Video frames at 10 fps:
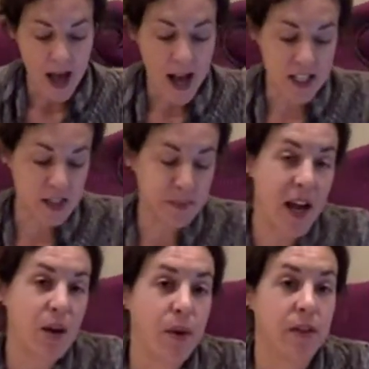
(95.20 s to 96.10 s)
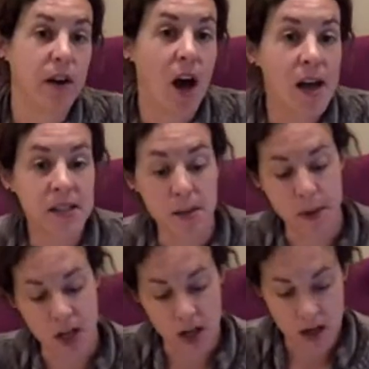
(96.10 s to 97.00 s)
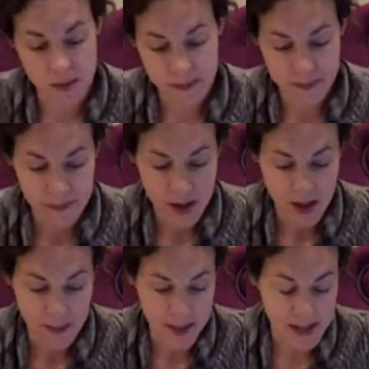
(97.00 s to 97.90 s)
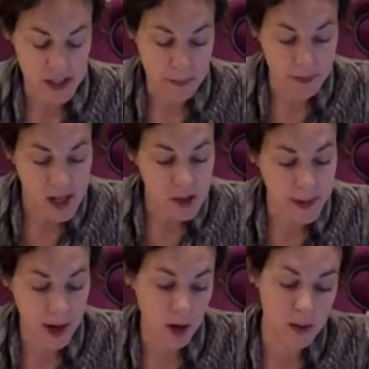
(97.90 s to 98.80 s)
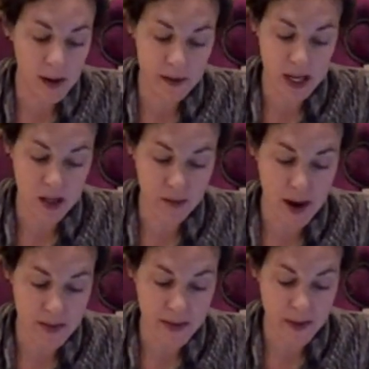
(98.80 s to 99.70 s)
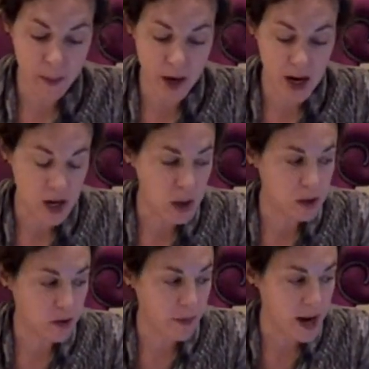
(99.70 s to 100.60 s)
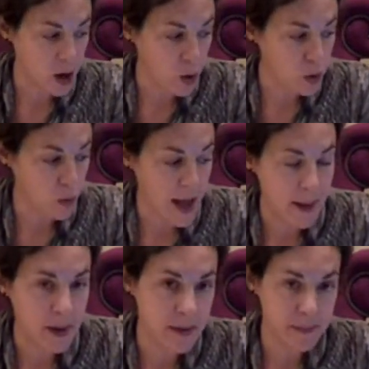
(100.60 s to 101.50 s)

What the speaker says: I spun it with gossamer. That's a much better quality thread than the one I used for my own web.